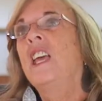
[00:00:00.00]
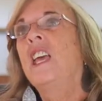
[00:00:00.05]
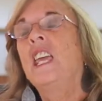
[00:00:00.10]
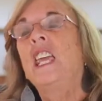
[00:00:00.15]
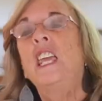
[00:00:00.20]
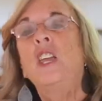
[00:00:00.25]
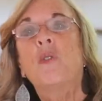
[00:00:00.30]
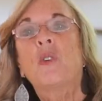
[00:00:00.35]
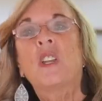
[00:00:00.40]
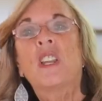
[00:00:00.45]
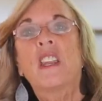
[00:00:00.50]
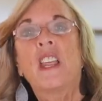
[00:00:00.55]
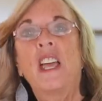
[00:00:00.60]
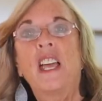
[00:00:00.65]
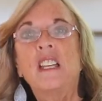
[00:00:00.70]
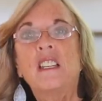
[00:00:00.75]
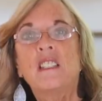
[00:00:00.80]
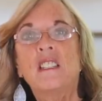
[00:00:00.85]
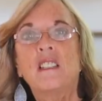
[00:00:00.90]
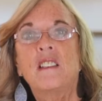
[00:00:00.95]
He would
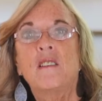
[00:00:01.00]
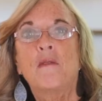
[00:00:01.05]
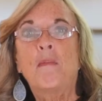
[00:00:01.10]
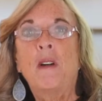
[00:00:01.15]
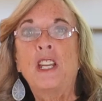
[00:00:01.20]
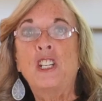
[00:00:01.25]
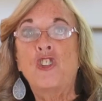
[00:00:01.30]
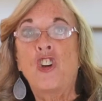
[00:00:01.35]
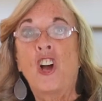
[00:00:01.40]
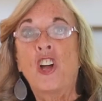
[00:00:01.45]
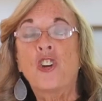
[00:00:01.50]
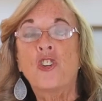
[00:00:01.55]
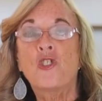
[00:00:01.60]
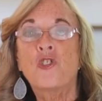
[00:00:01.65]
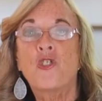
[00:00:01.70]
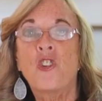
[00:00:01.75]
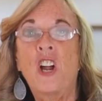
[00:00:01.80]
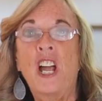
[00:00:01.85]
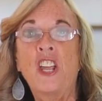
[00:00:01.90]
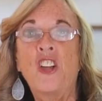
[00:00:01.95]
let my daughter
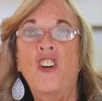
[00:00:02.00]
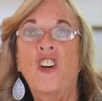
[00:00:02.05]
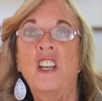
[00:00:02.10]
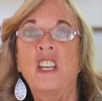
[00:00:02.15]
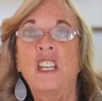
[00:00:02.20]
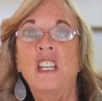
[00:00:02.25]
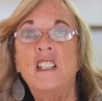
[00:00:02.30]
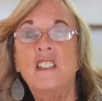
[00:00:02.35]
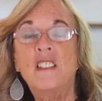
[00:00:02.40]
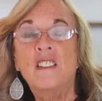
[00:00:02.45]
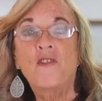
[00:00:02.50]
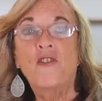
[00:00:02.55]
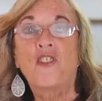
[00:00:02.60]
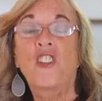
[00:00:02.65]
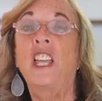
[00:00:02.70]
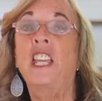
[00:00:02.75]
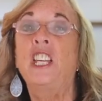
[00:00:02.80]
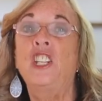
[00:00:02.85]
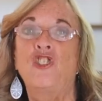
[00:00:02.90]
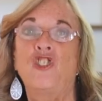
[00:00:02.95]
try on his
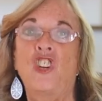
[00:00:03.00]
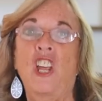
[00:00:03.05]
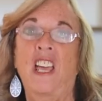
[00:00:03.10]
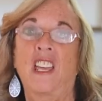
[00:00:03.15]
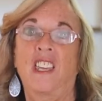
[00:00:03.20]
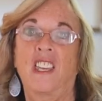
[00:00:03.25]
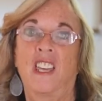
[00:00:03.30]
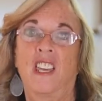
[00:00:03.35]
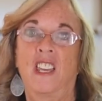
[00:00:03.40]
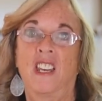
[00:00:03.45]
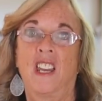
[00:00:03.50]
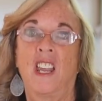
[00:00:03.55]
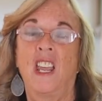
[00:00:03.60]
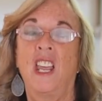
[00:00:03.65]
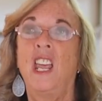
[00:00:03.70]
flight jacket,